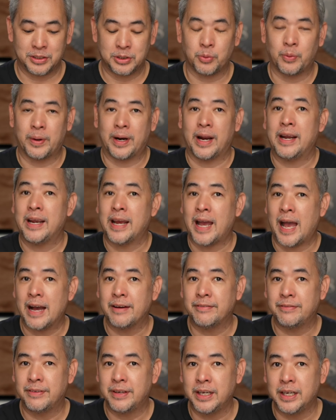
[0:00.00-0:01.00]
So what I
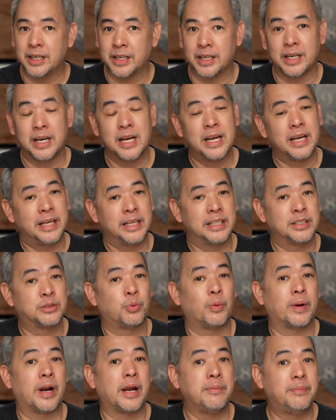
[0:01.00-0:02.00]
have here
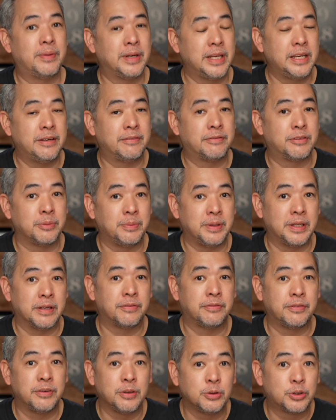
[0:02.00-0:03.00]
is what I believe to be the
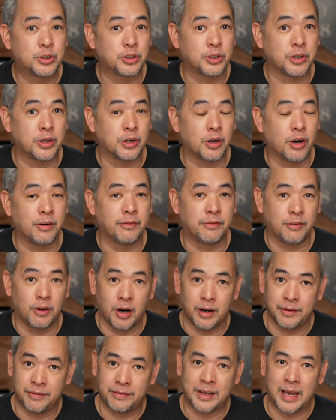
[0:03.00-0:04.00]
future of
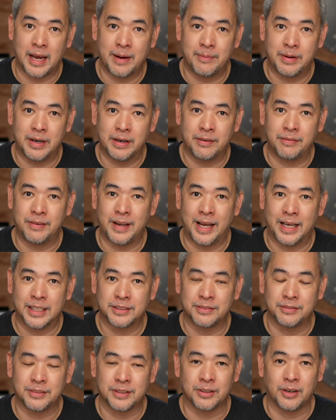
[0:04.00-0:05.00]
off-camera
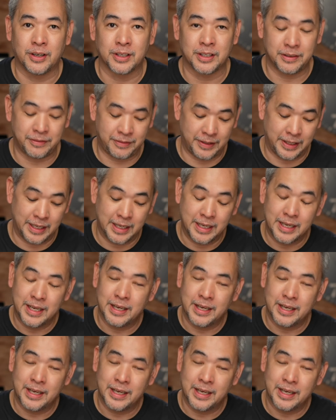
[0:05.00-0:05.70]
flash photography.